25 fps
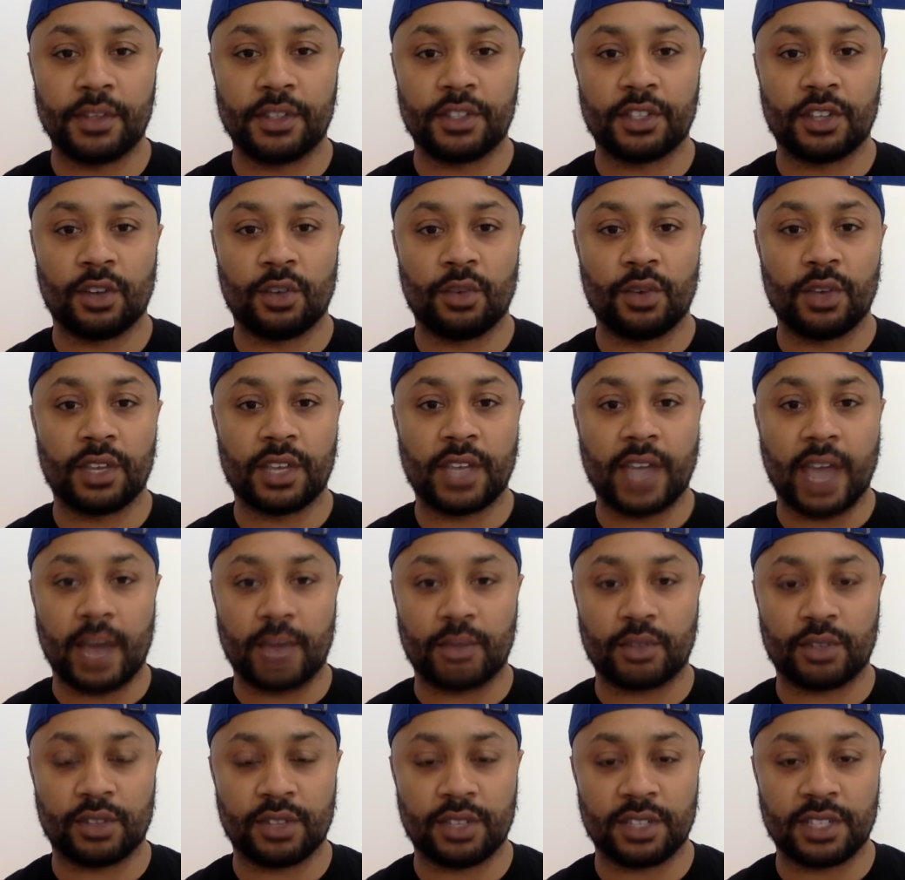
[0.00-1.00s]
So we
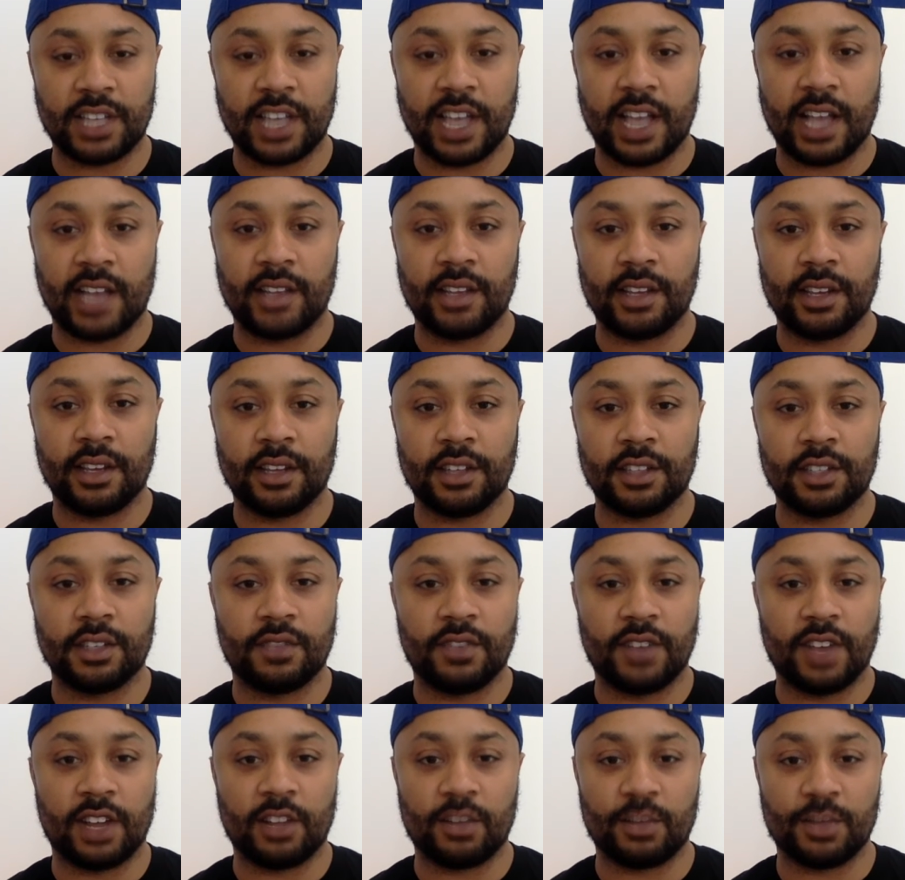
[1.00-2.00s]
capture the talent,
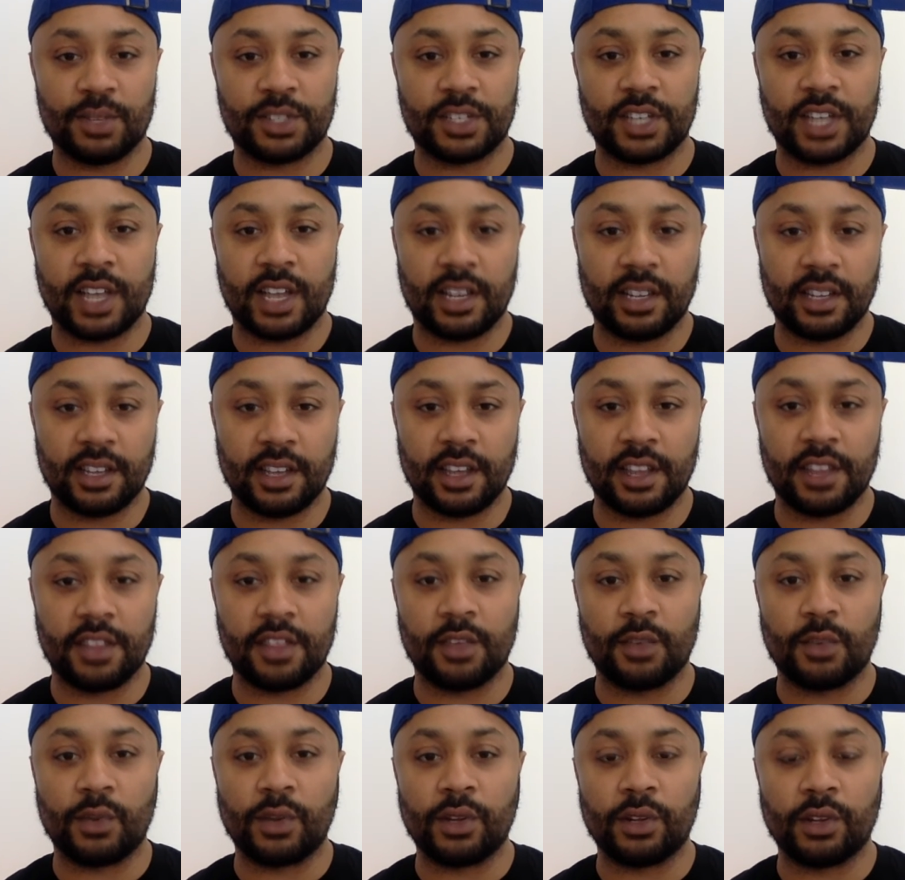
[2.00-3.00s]
develop the talent, and
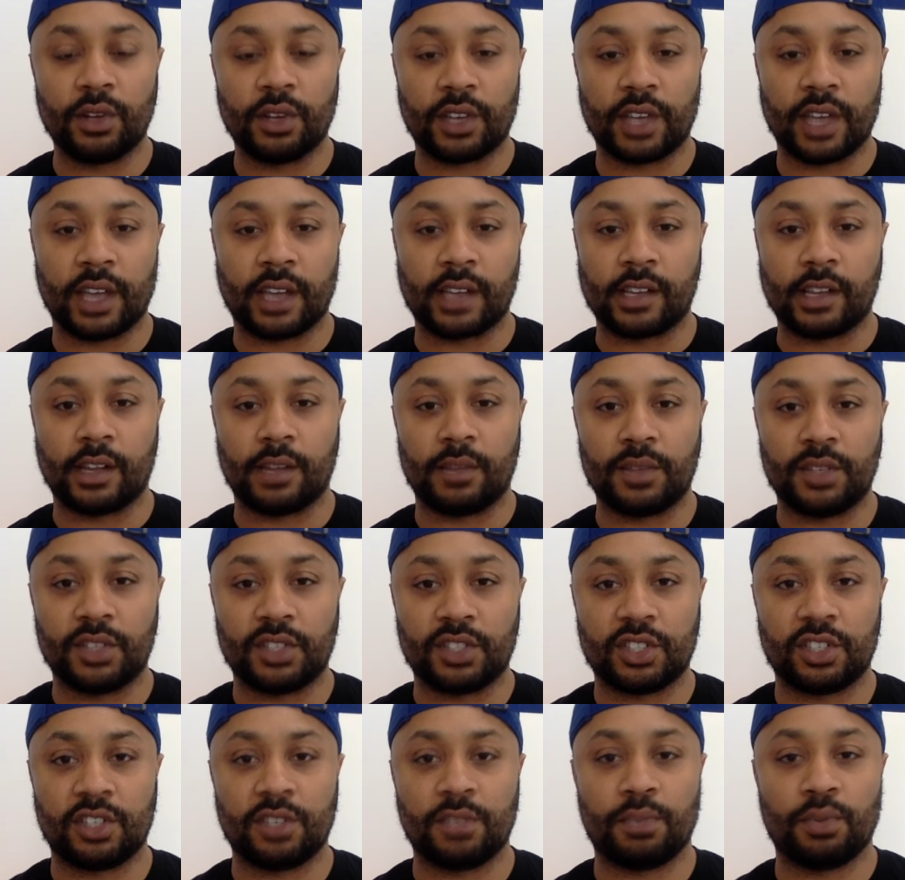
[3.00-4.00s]
then we look at companies
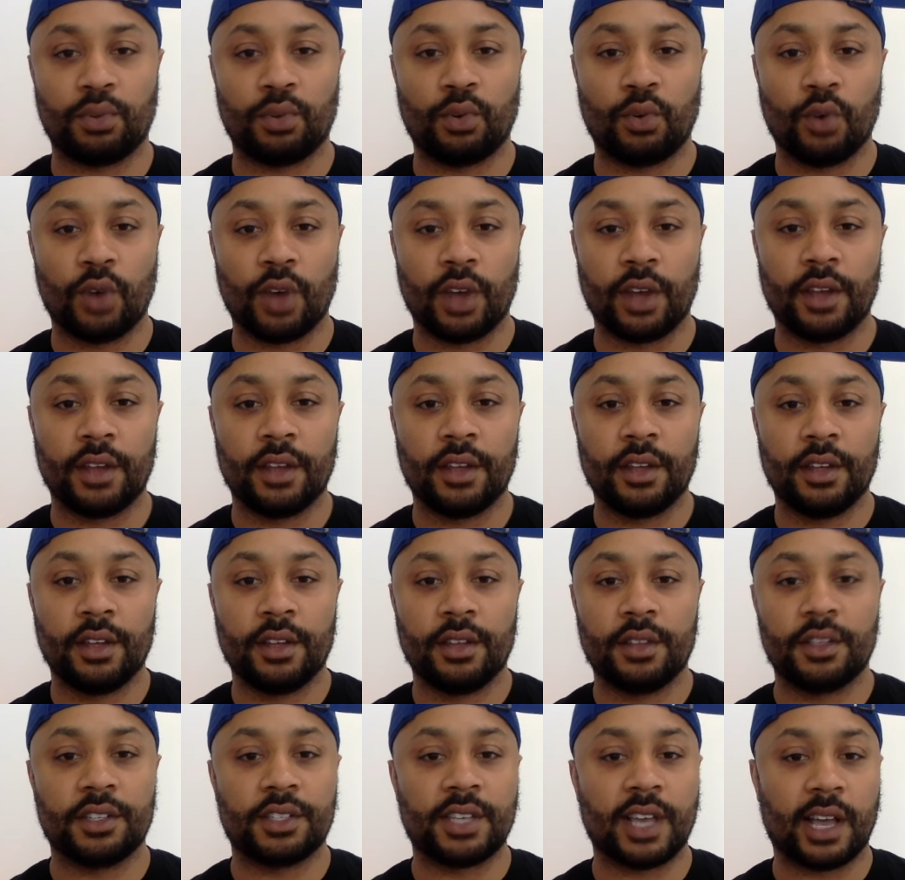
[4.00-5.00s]
to deploy
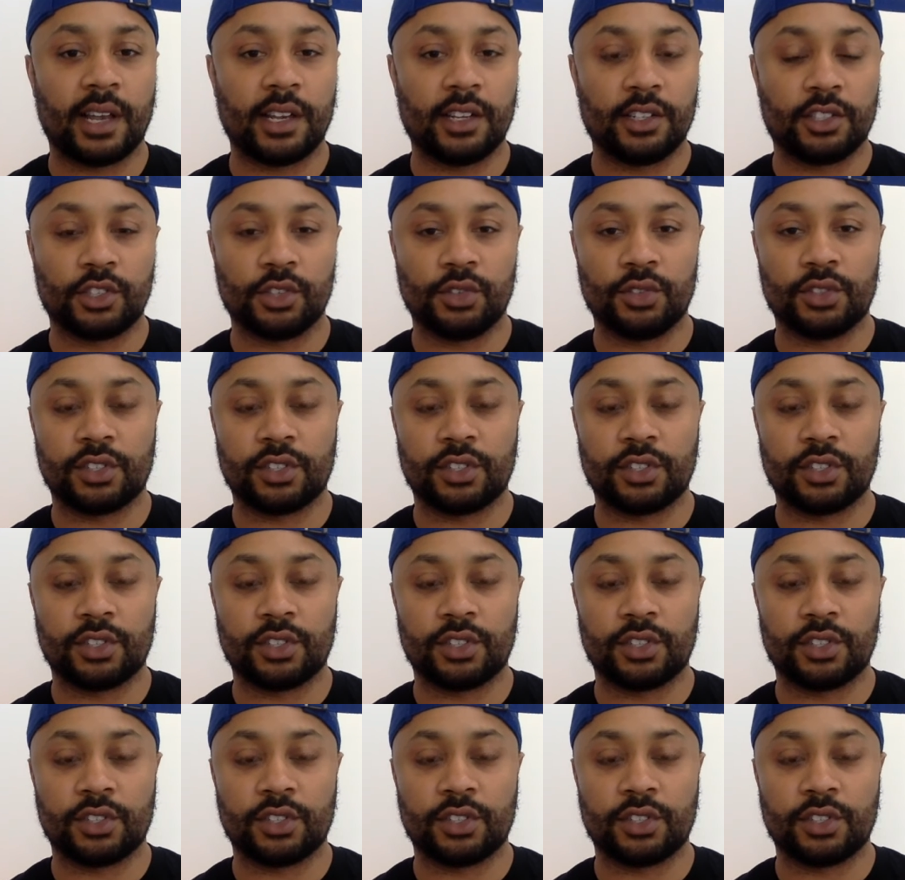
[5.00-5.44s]
the talent too.